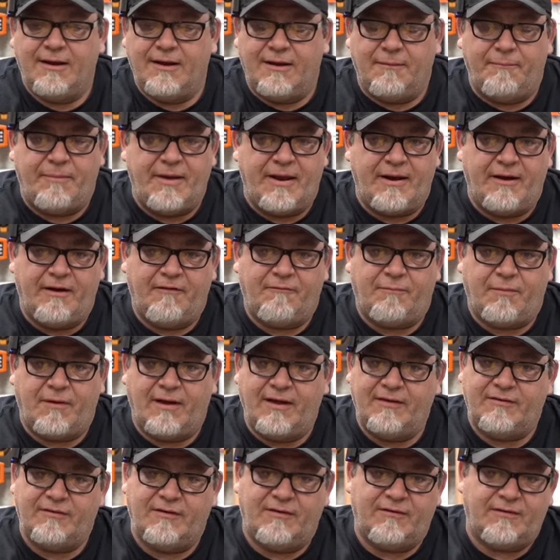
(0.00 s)
competitive
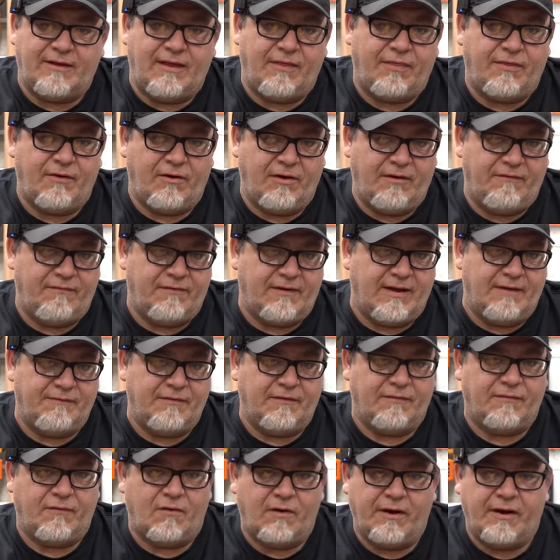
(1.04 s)
prices at thirty-five to
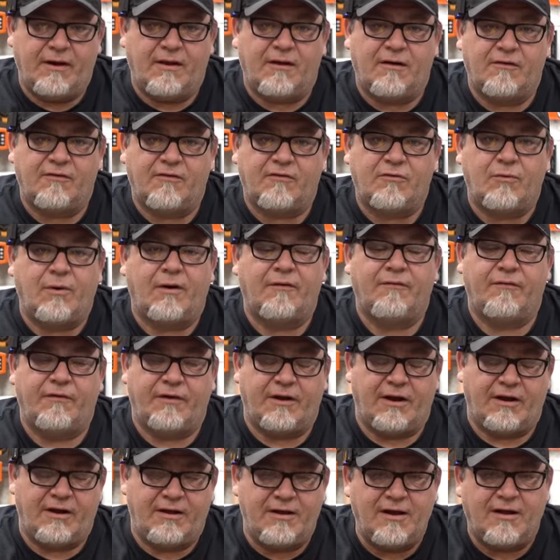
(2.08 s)
forty dollars a square foot
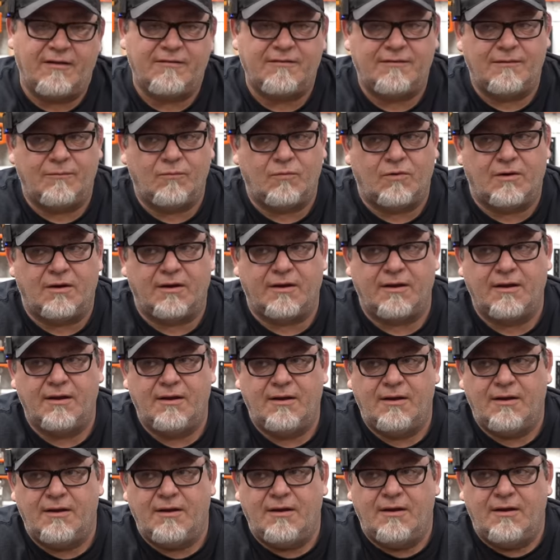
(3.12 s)
on custom work,
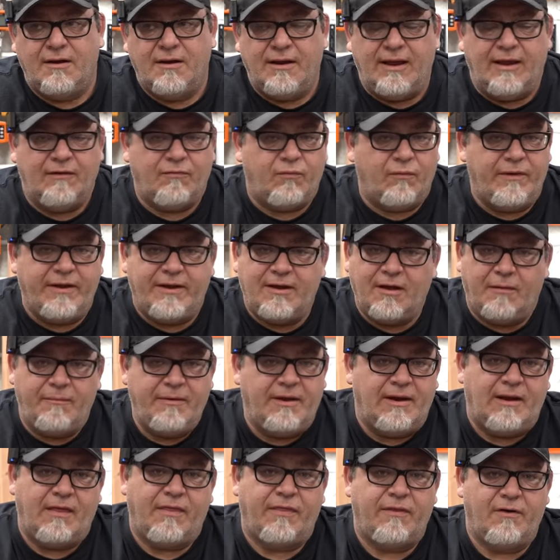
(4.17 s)
if we come
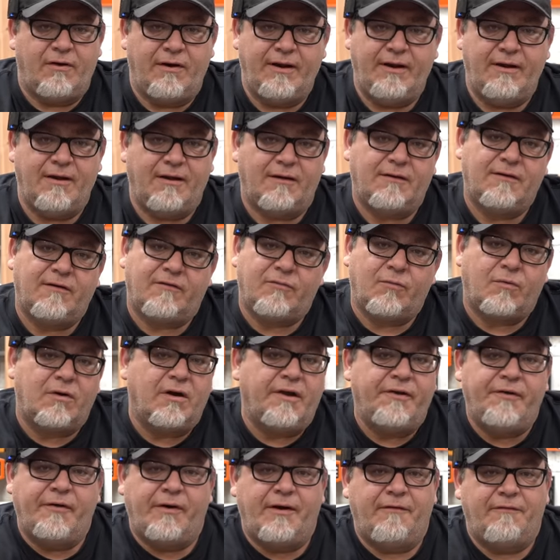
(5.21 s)
in at thirty dollars, we're
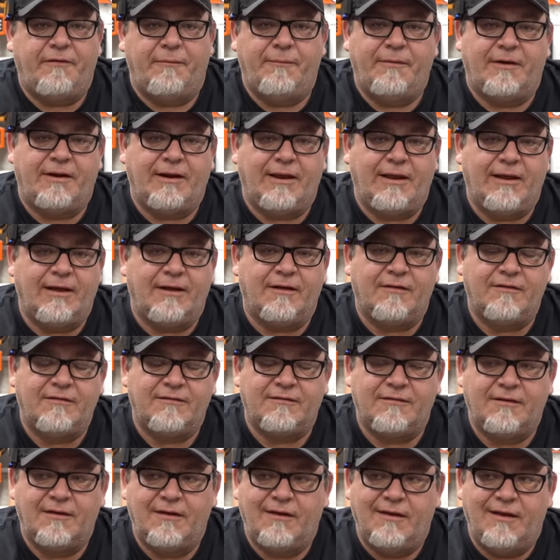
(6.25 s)
under everybody
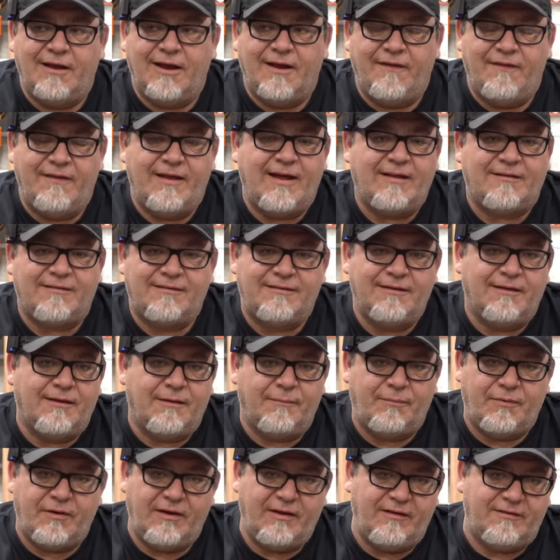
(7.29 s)
else. And that's still a
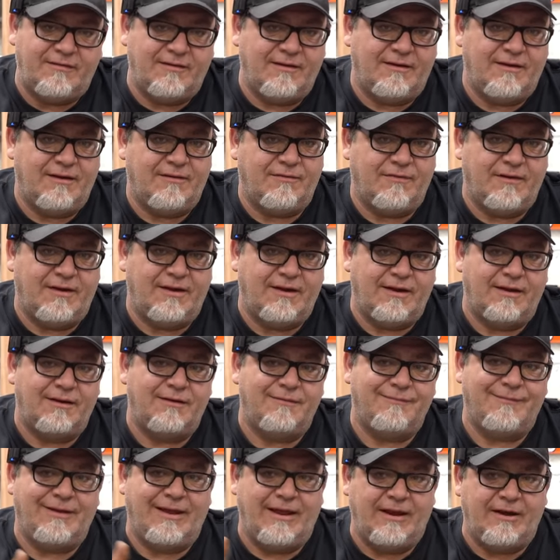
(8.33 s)
pretty
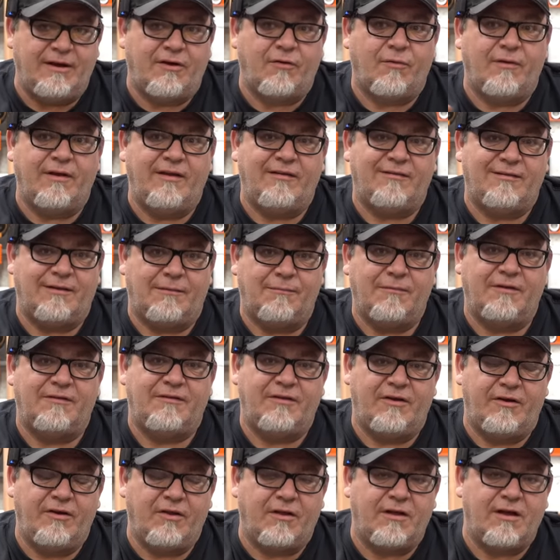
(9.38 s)
significant increase in
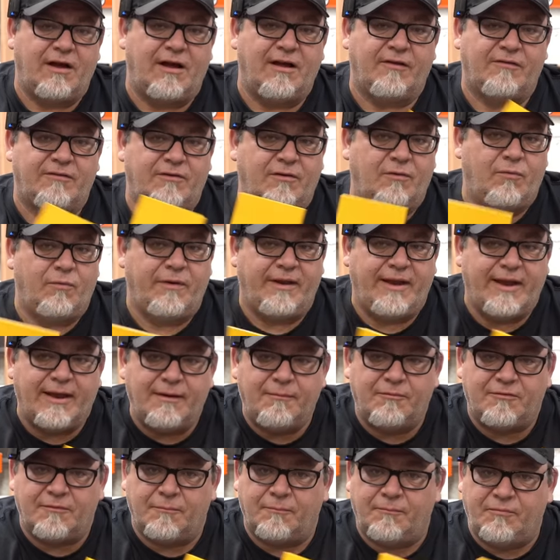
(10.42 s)
material costs. So we
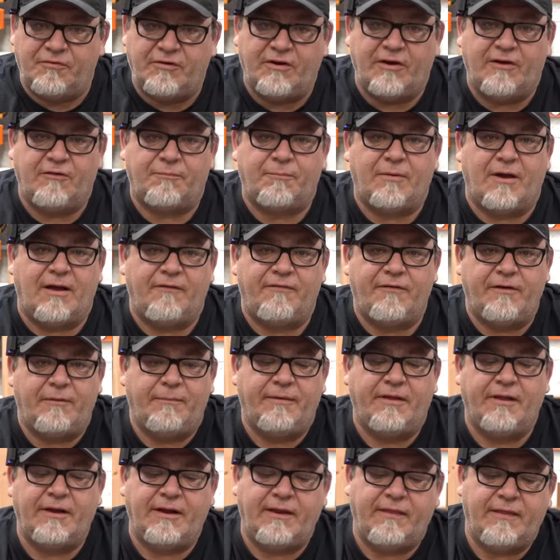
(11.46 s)
get some serious
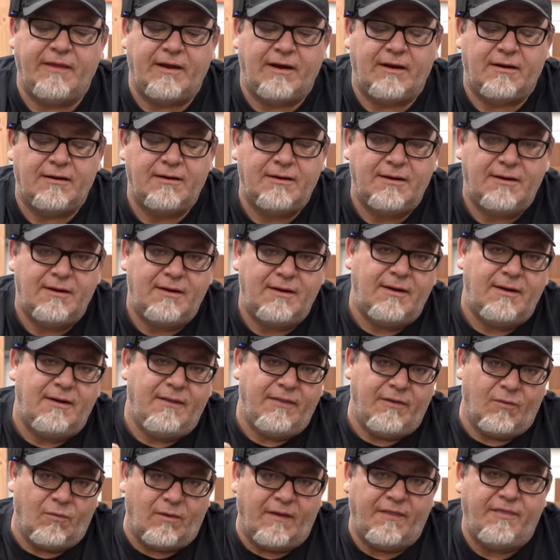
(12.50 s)
profitability there.
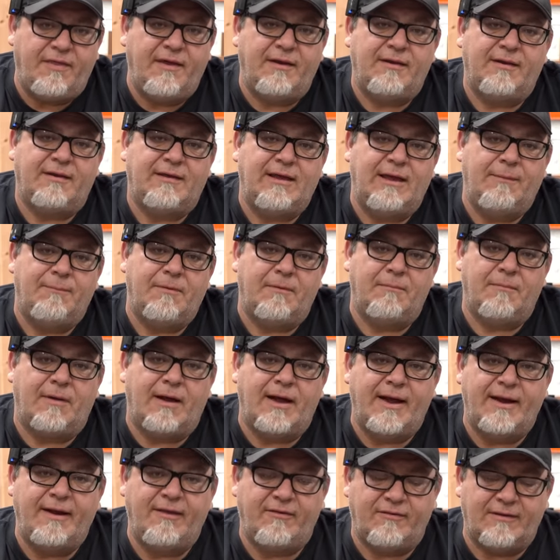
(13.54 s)
The one thing to keep in
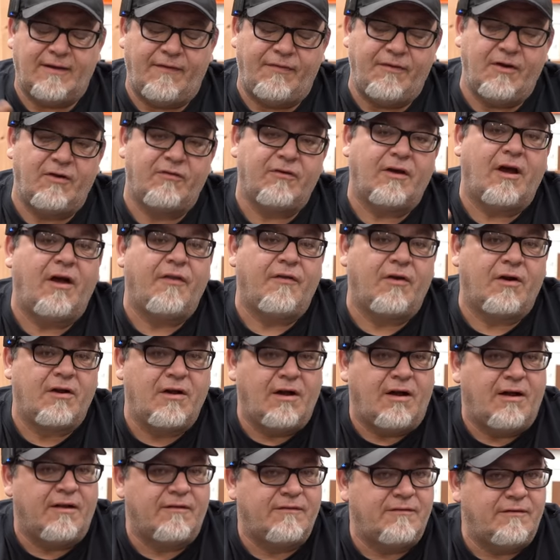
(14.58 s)
mind is that there's other
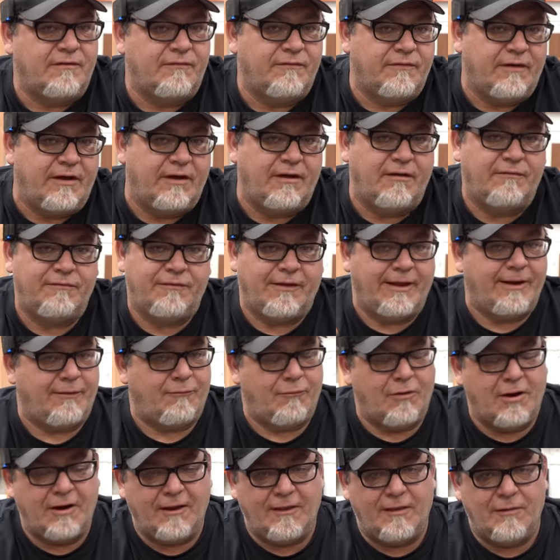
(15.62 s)
costs involved, like
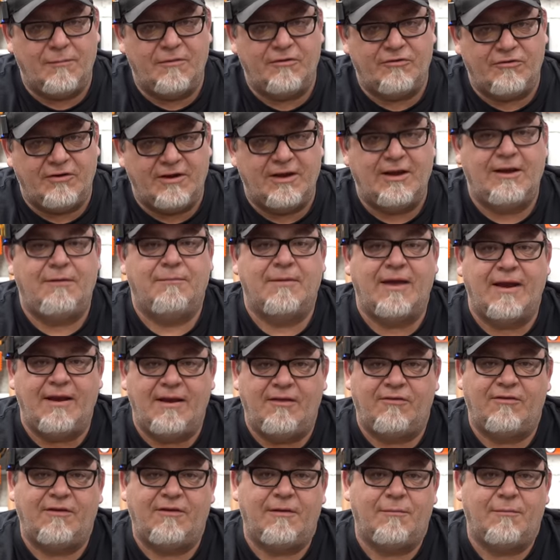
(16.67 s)
running the machine,
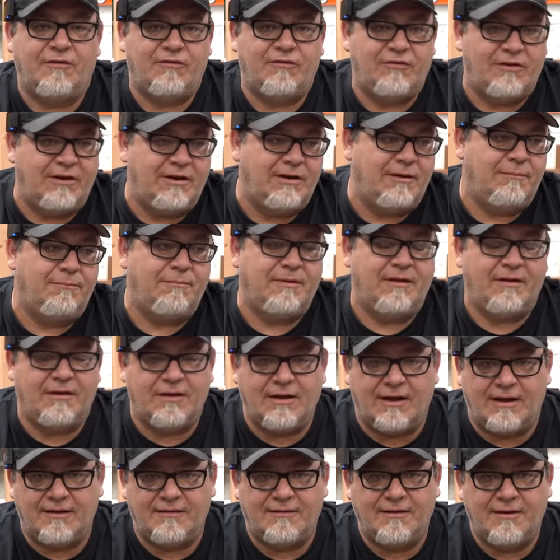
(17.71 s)
maintaining the machine, bit
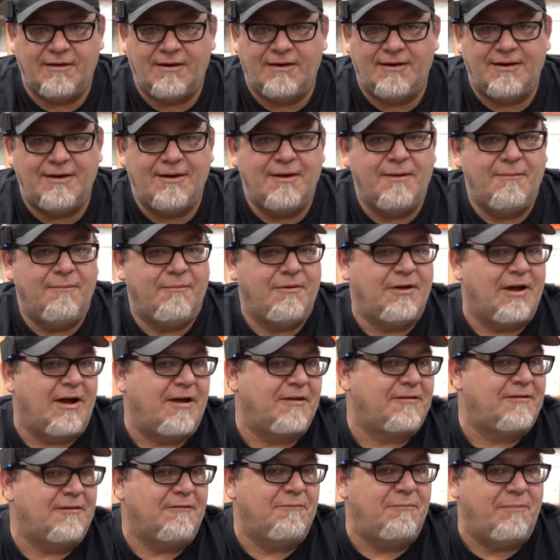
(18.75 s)
cost,
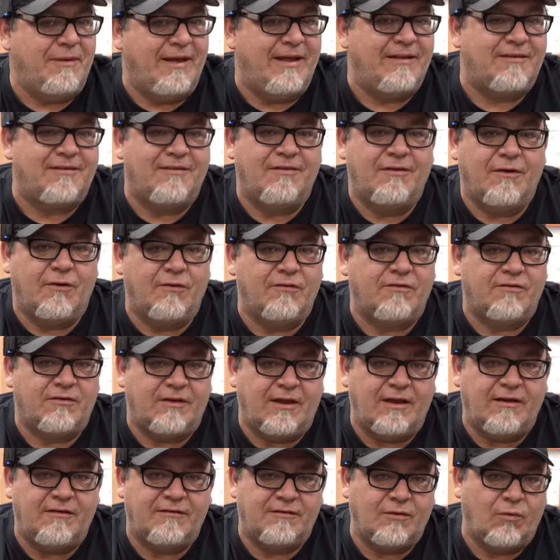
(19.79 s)
cost of bits, those
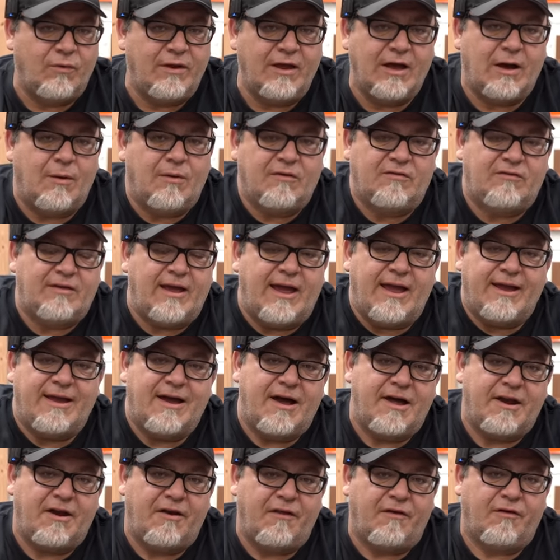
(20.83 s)
things. So we always tack
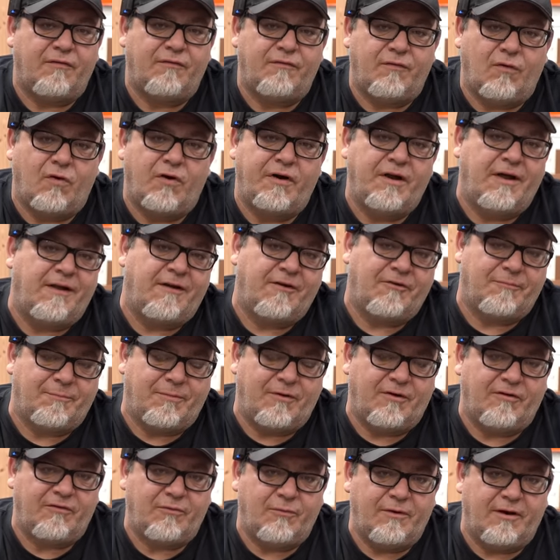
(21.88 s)
on another $4
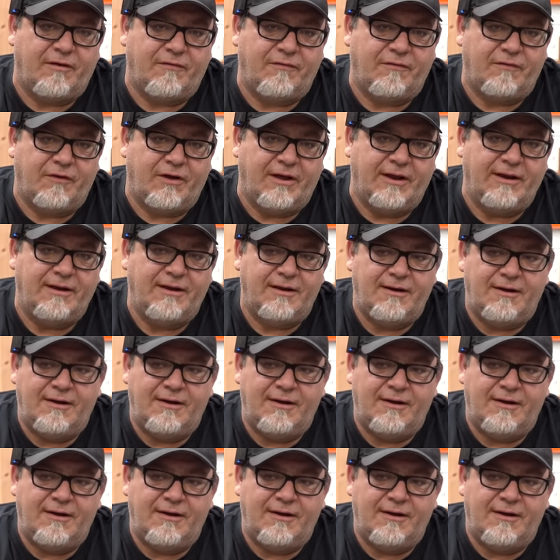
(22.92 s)
per square foot.